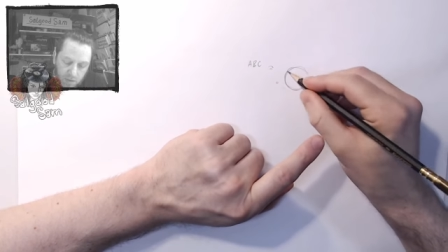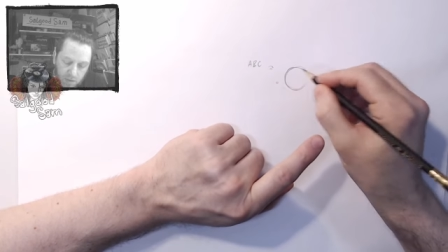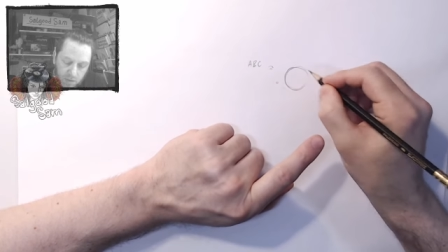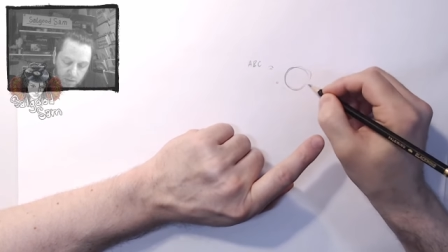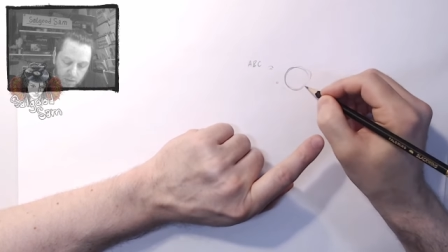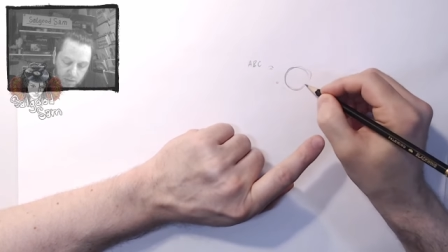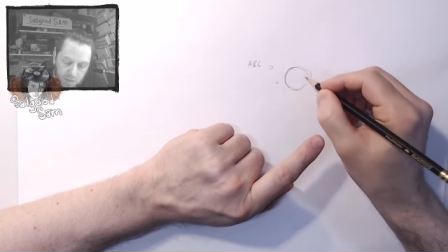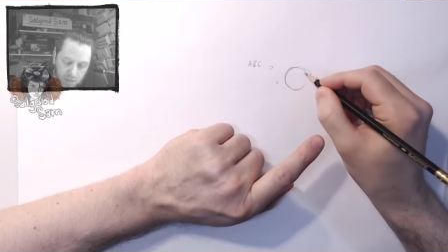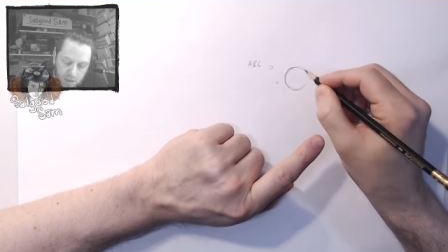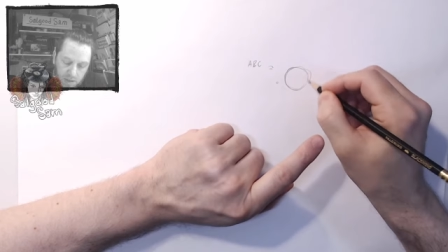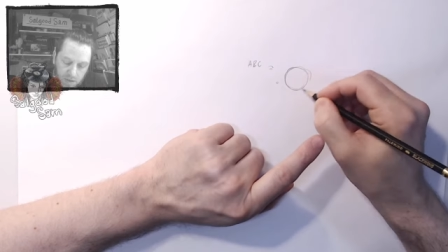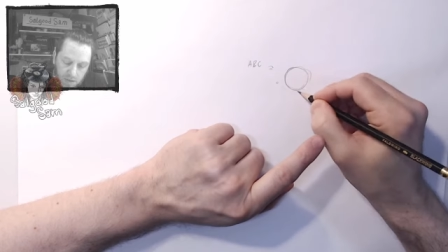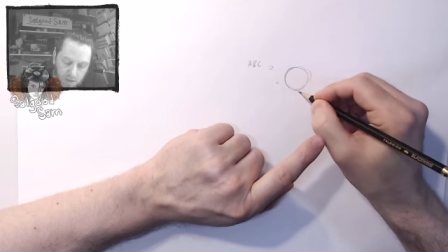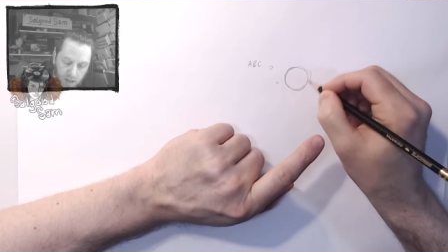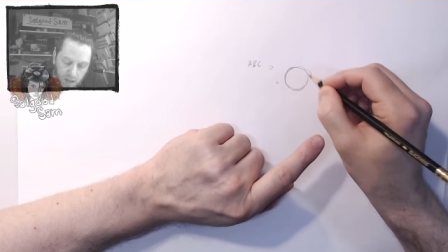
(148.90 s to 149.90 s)
loonie
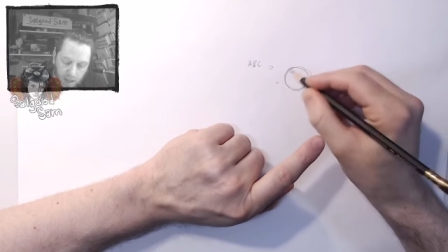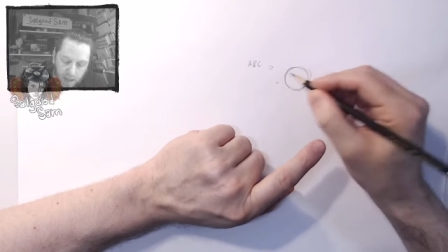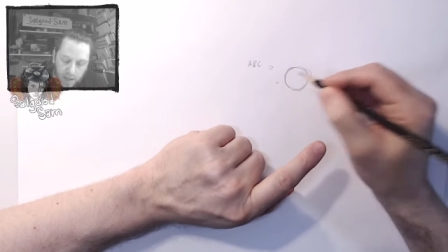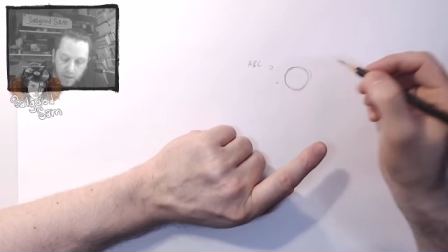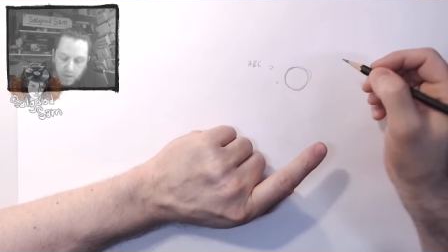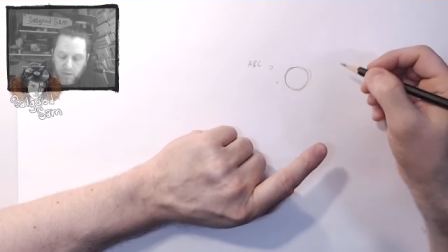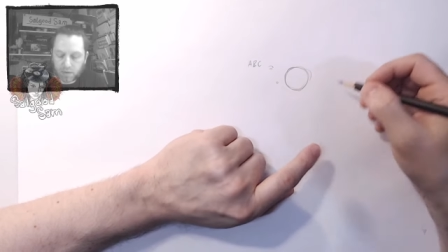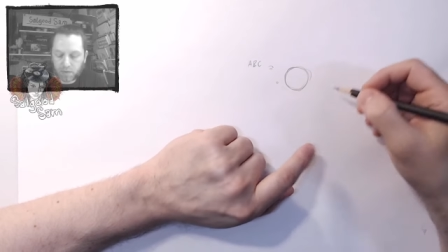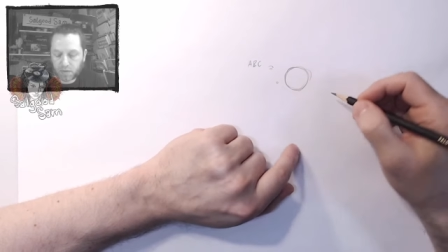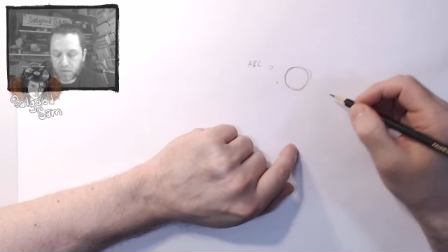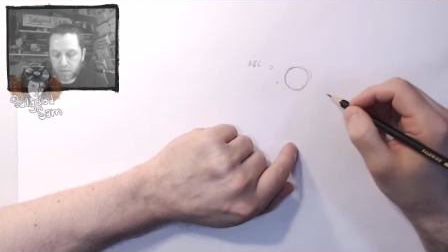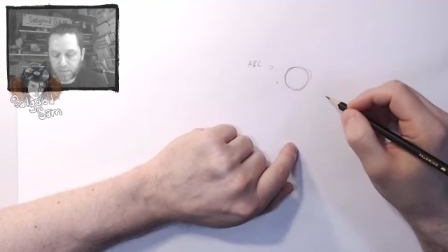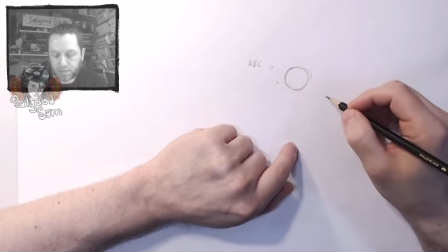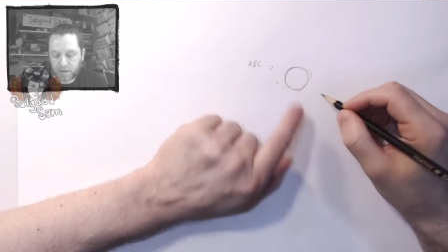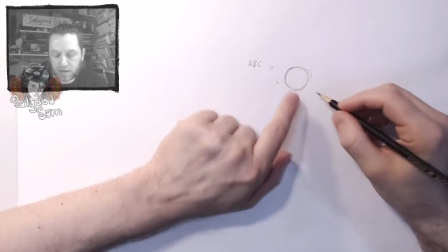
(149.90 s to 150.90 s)
size.
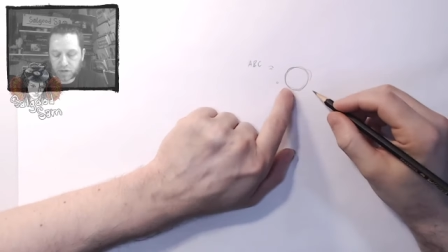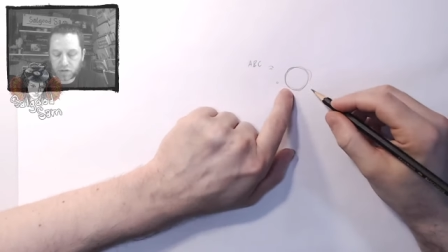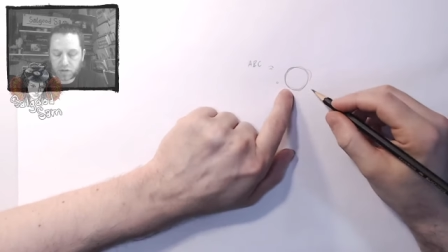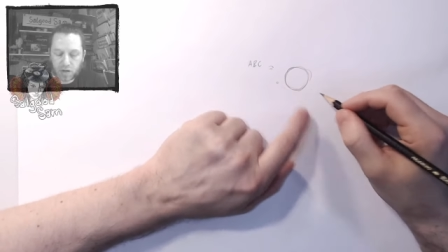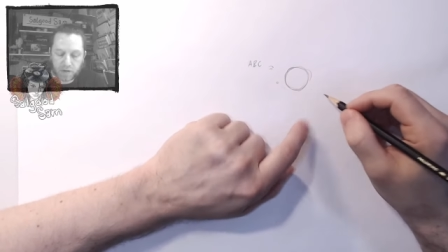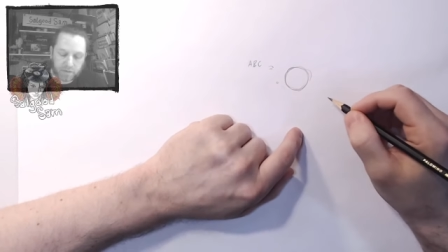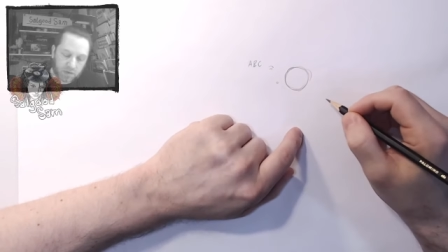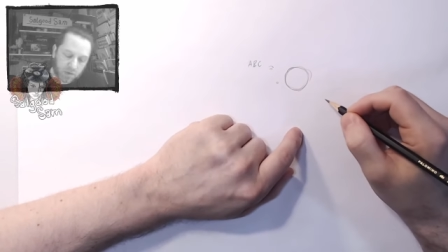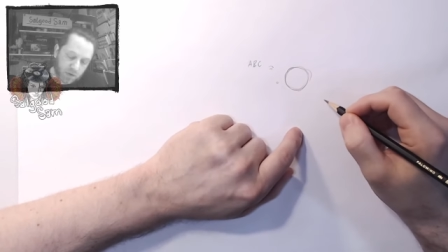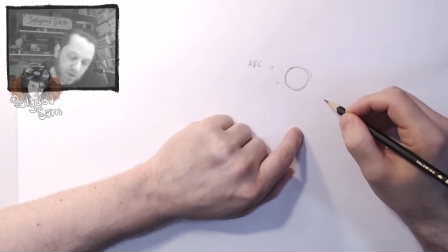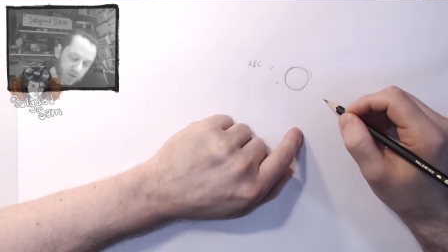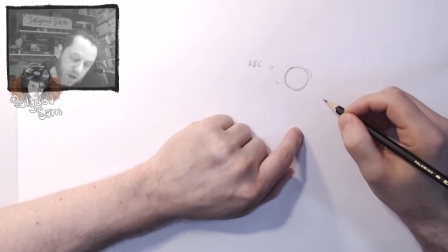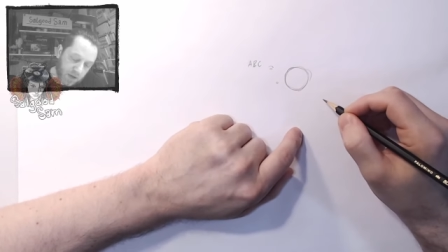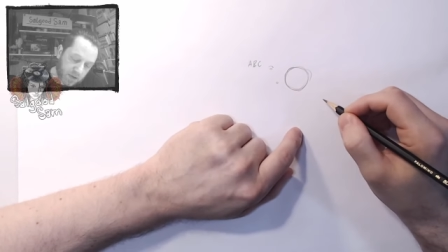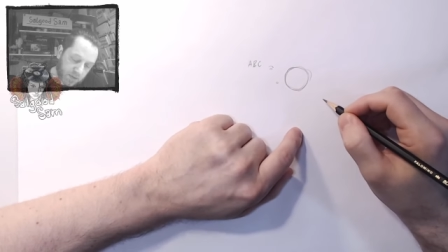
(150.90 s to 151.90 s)
That's actually not even loonie
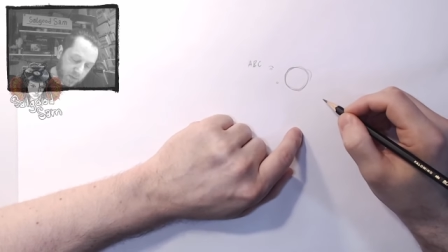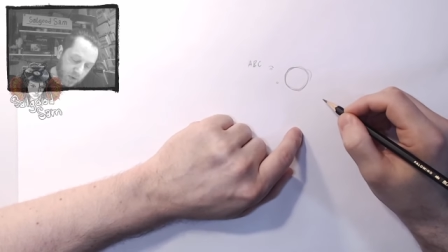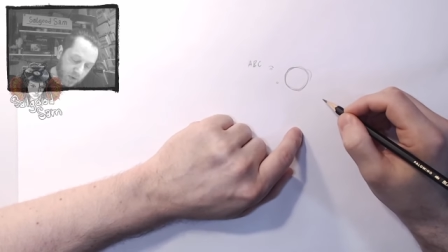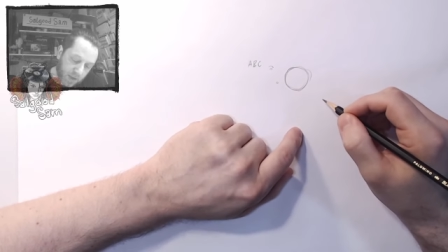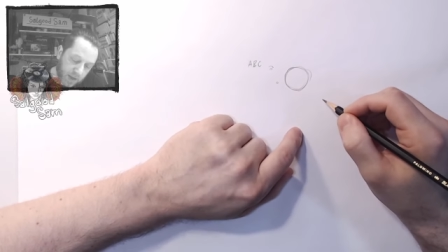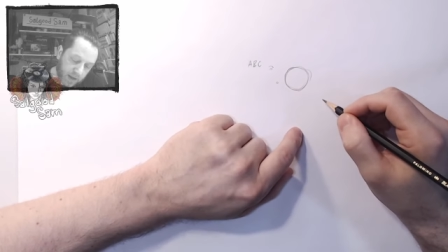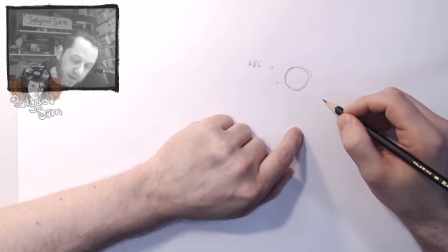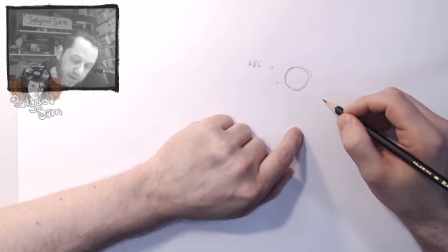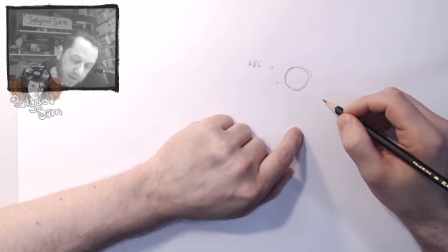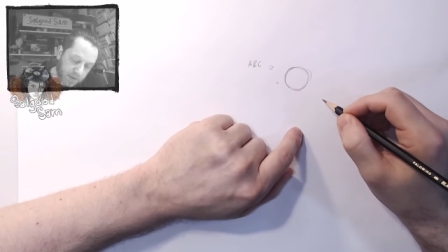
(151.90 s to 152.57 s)
size. That's more like